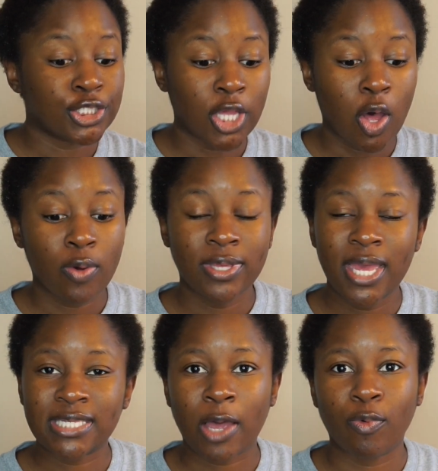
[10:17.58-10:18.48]
So
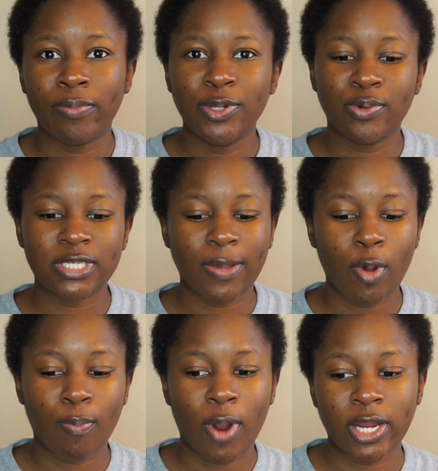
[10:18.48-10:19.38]
yes, I will be doing some
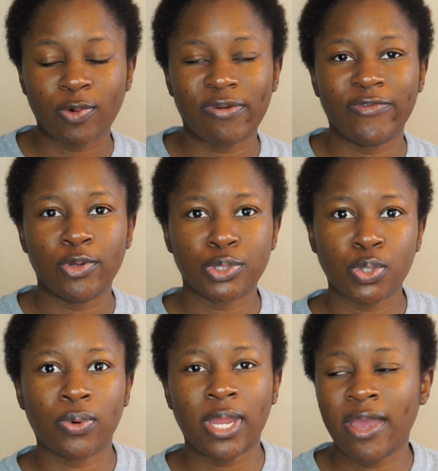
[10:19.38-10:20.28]
more product reviews.
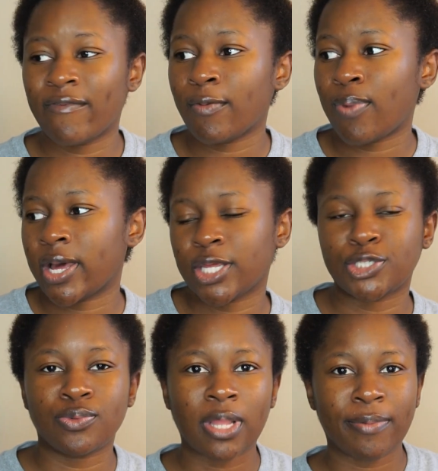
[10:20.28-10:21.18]
So whatever
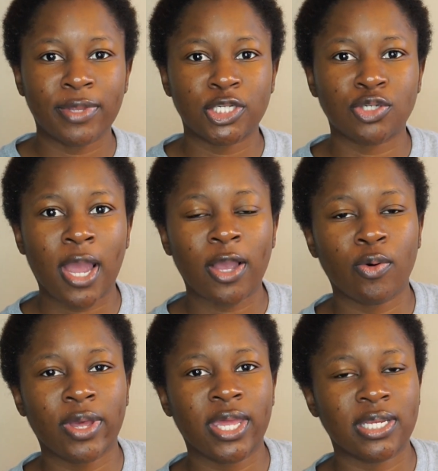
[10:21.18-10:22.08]
products you would like me to try,
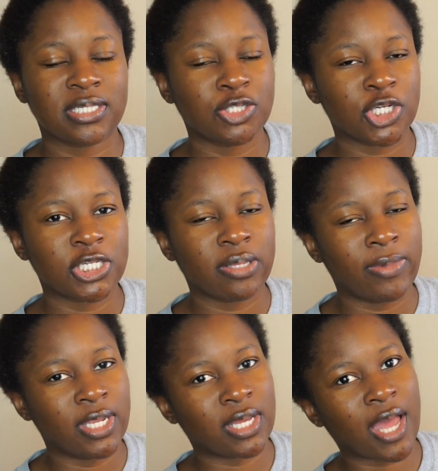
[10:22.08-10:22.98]
go ahead and suggest
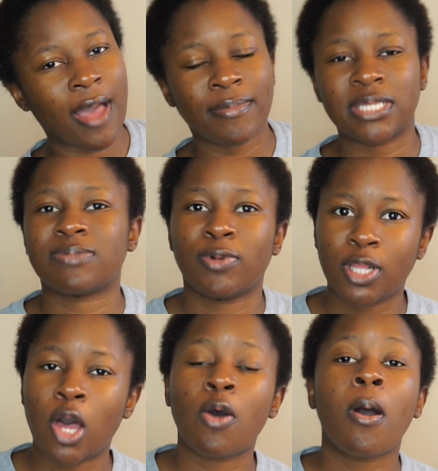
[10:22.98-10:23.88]
them in the comments
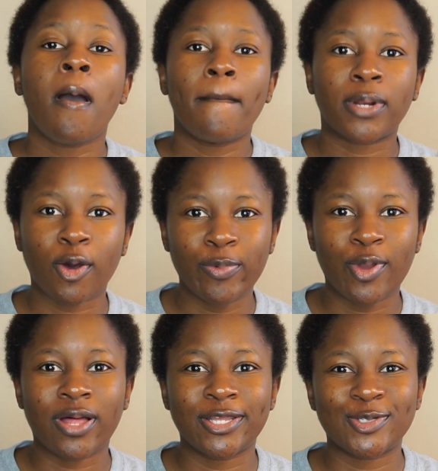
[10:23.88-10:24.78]
below. But I hope
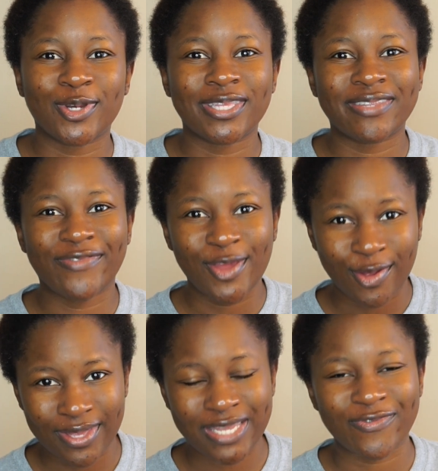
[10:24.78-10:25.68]
you all enjoyed this
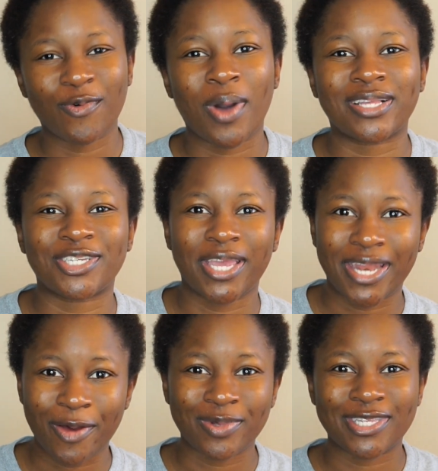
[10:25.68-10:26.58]
video. Thanks for watching
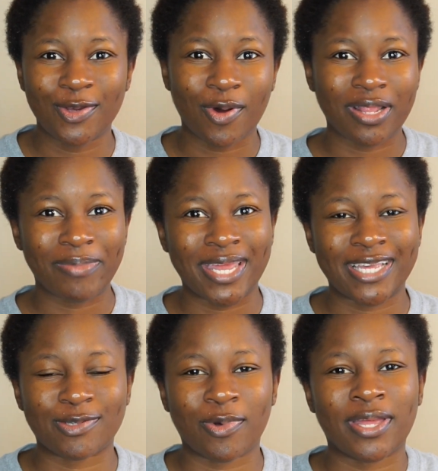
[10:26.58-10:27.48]
and I will see you all in my
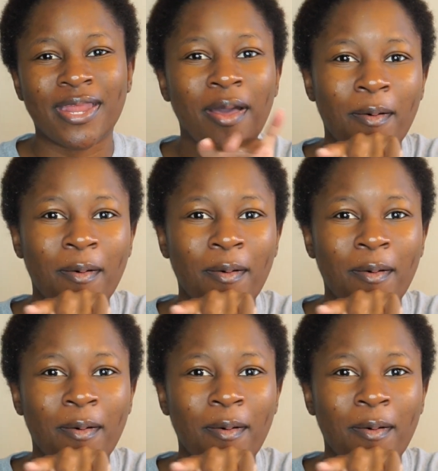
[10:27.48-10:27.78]
next one.